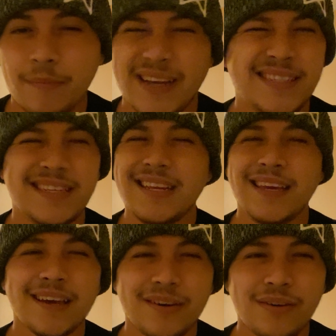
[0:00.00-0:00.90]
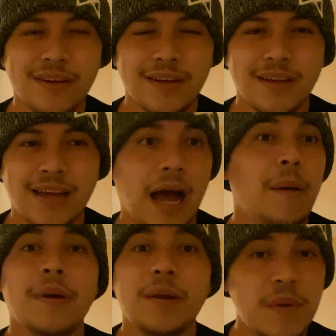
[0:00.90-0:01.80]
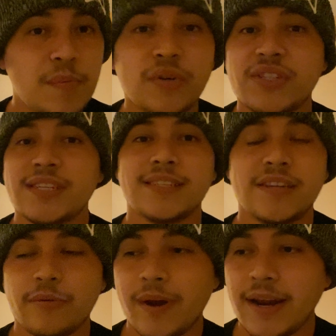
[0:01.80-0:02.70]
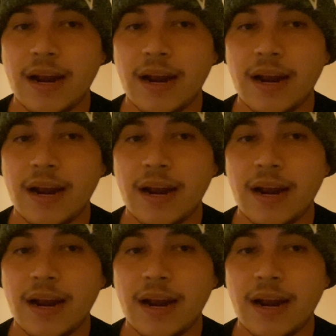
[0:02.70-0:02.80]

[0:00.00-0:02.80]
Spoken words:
my CDL, I'm going to be persistent, right?